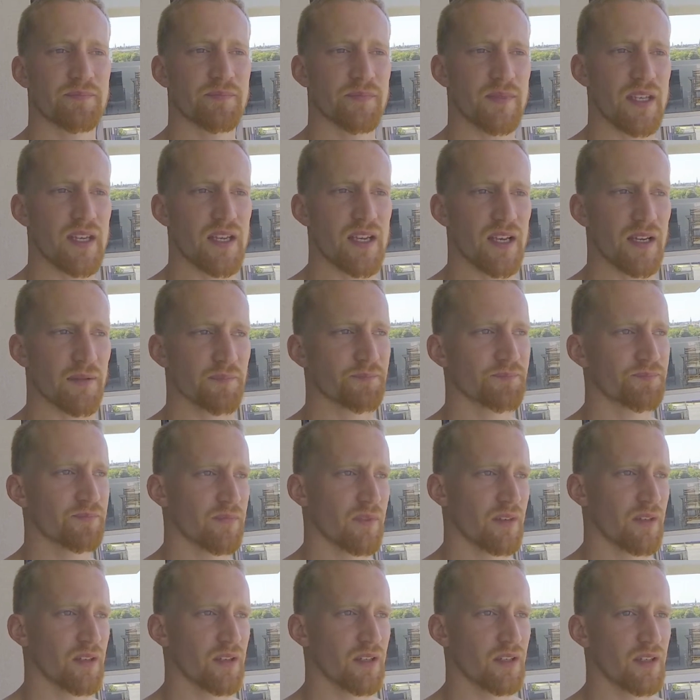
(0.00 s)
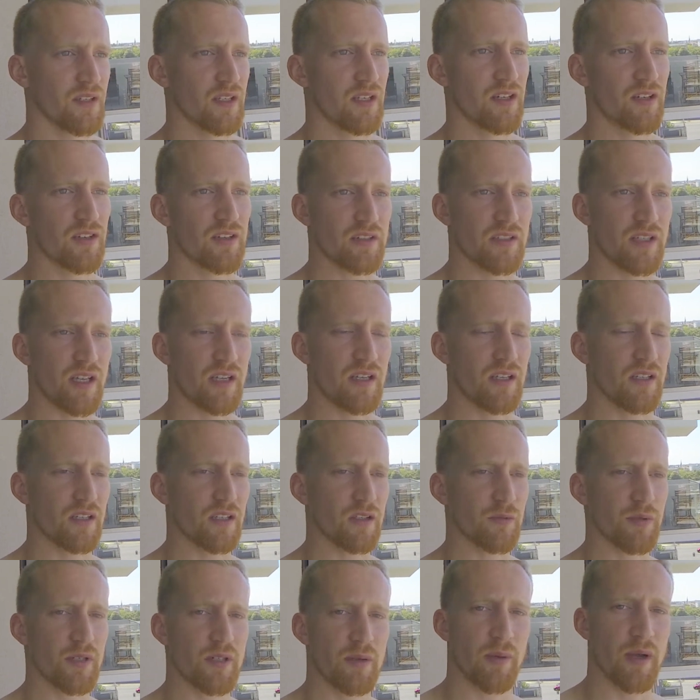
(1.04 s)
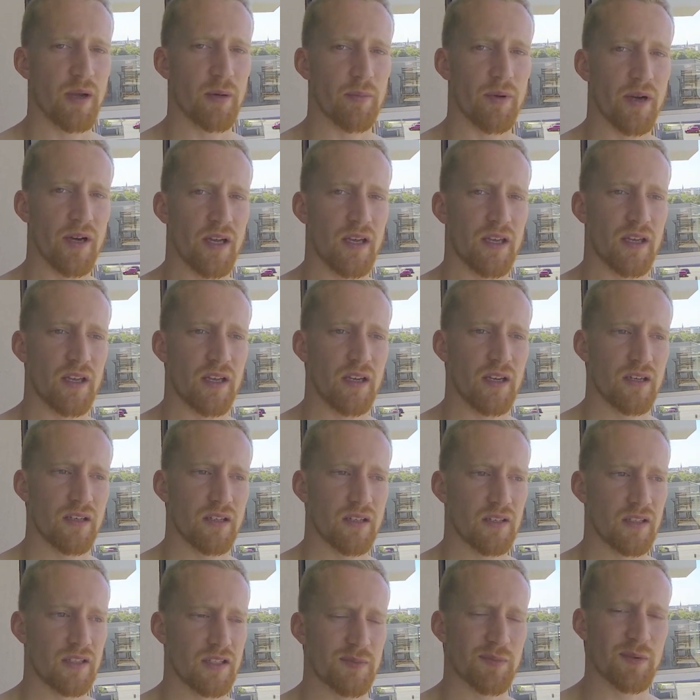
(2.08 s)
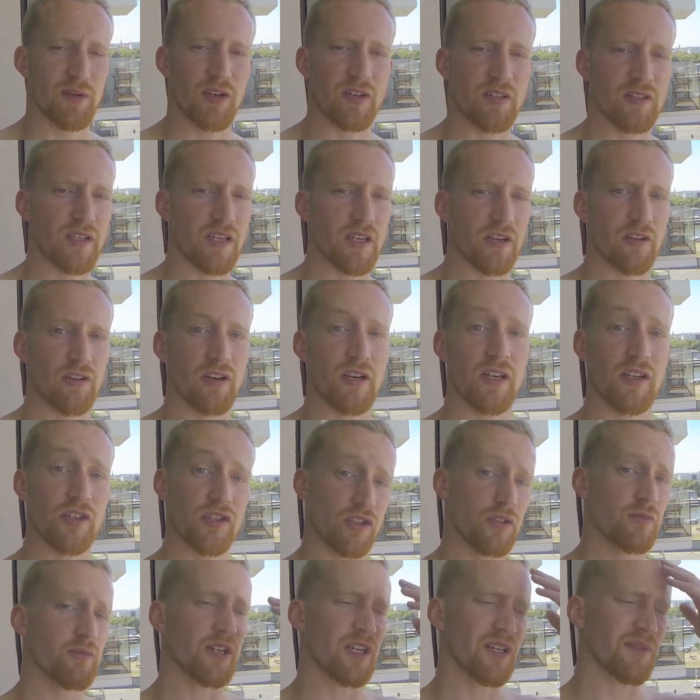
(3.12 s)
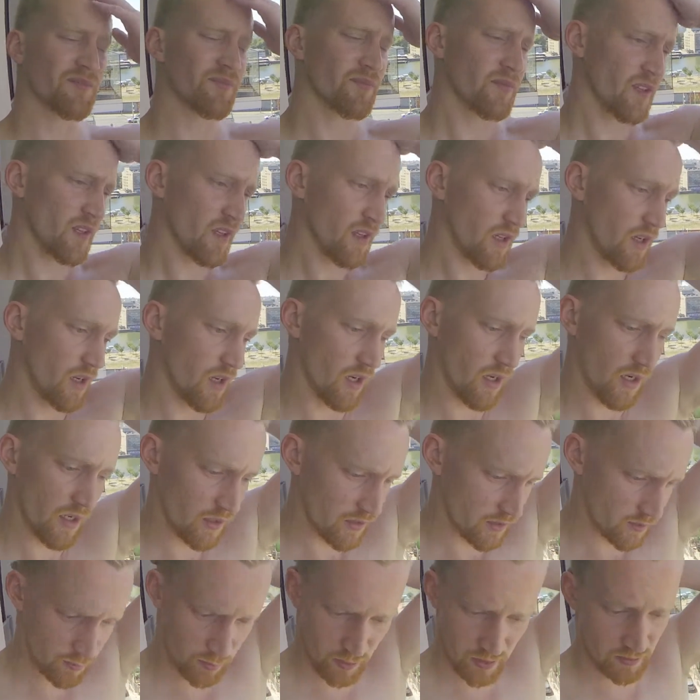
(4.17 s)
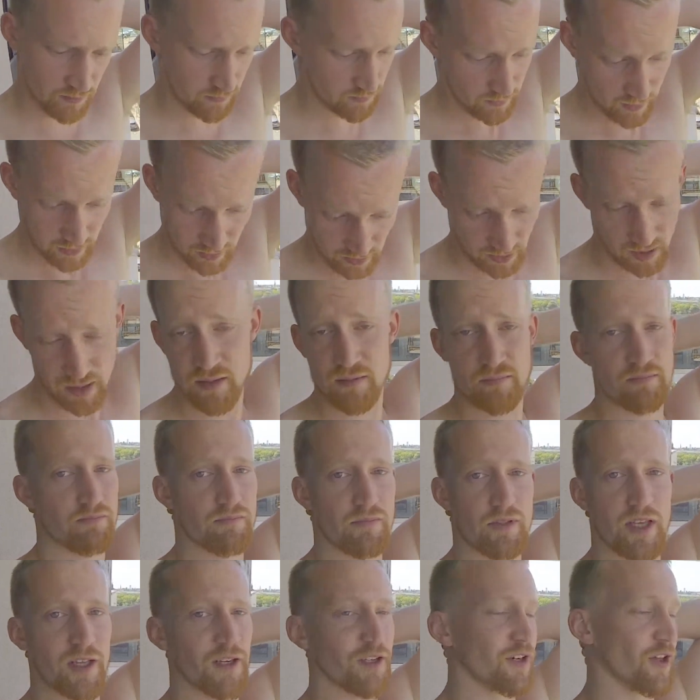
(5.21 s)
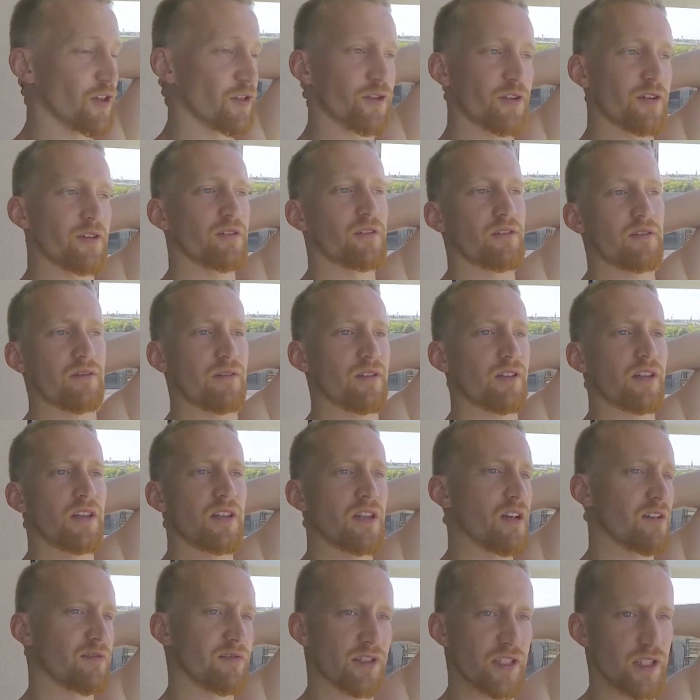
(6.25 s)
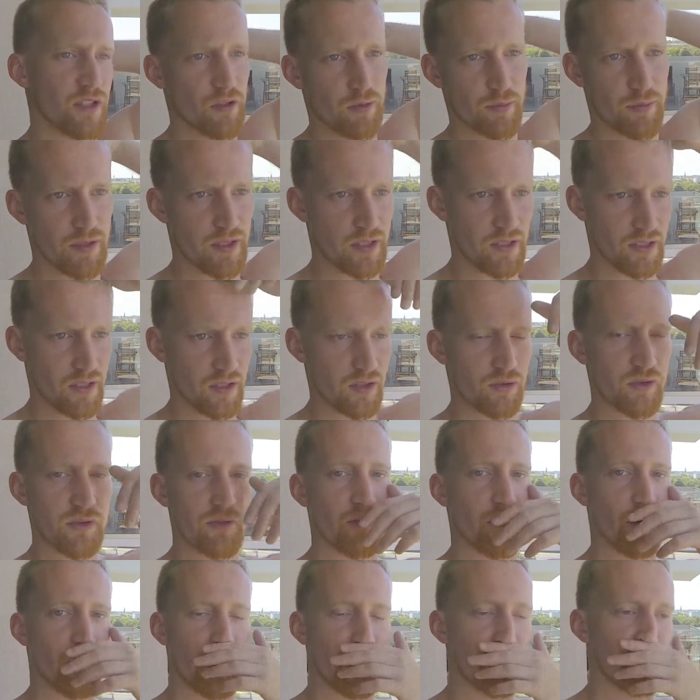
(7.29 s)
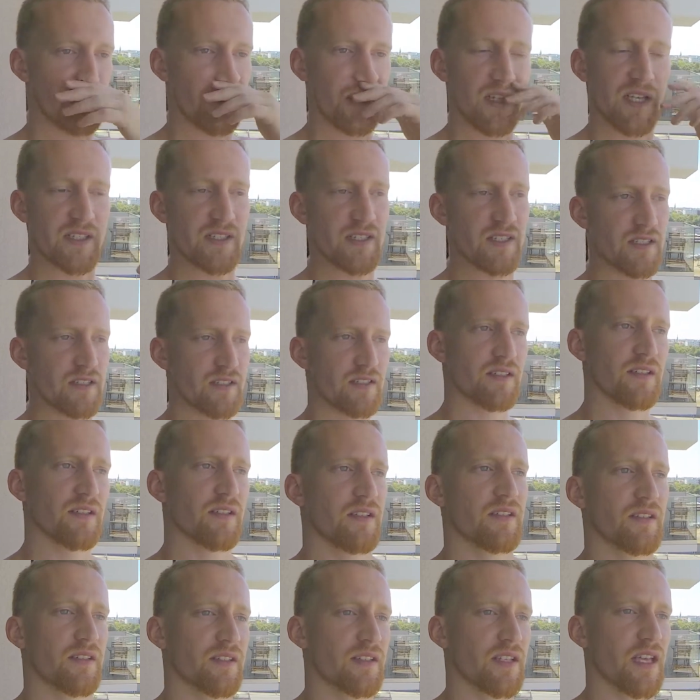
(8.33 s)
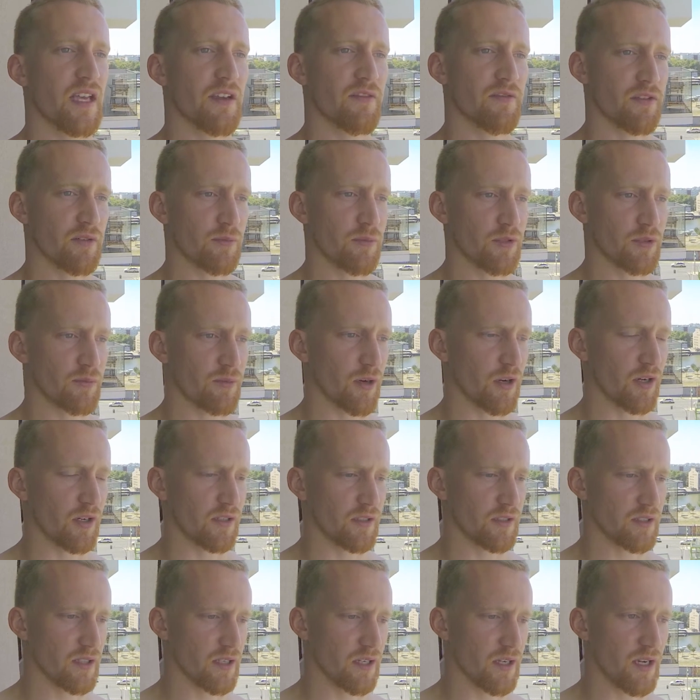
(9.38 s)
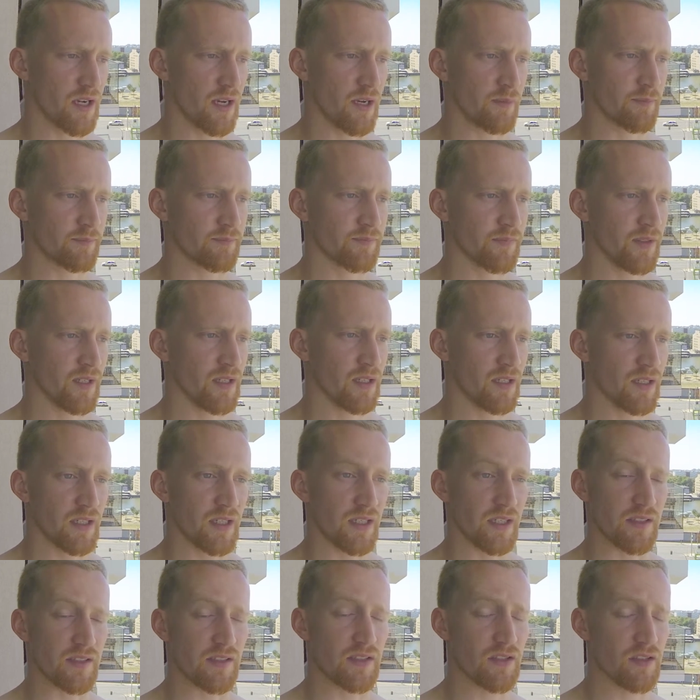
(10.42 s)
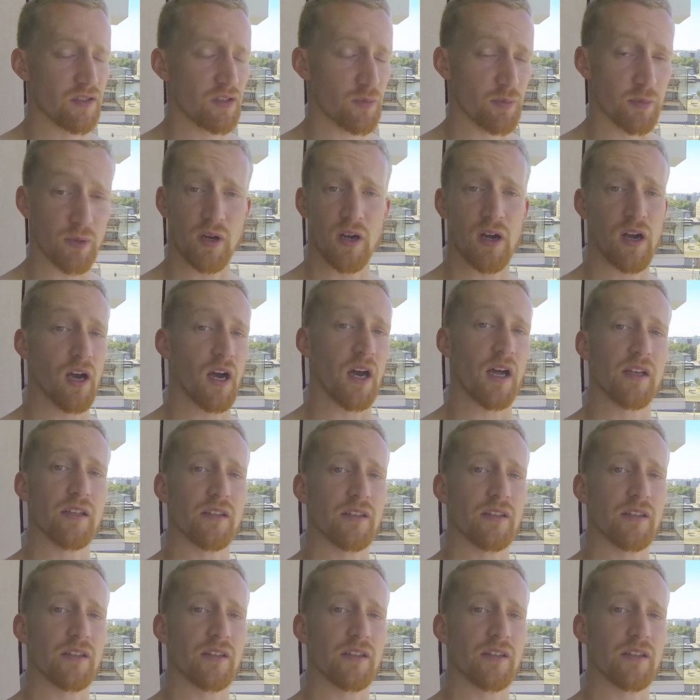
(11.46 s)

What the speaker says: Yeah, here to tell you a little bit about my experience here in Germany. It's been, again, yet another lovely European country, very pleasant stay for the most part. It's super hot.